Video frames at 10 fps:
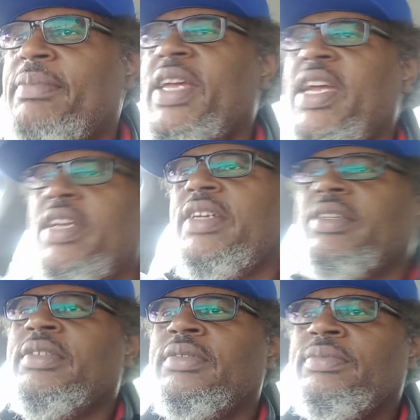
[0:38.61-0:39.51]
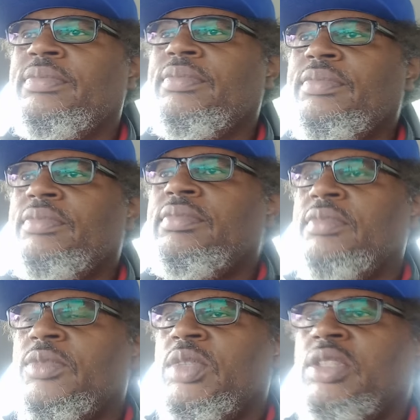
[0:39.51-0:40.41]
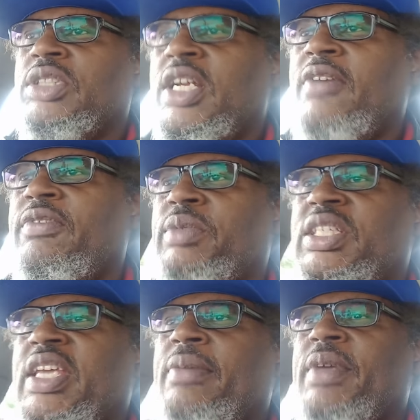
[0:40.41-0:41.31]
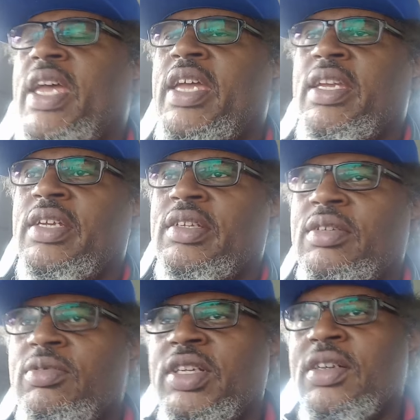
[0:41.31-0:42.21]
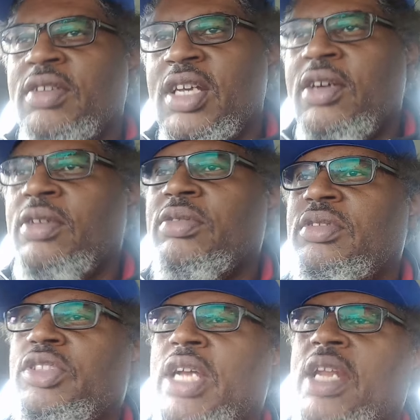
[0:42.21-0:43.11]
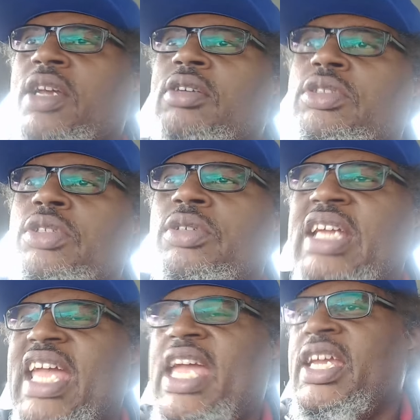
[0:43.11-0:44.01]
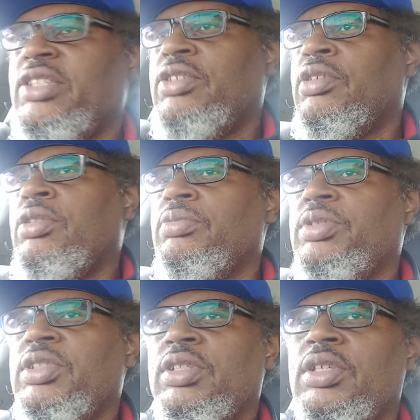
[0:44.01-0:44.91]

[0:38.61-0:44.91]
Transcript: A. We're going to start from step A, and we're going to try to go through the age groups.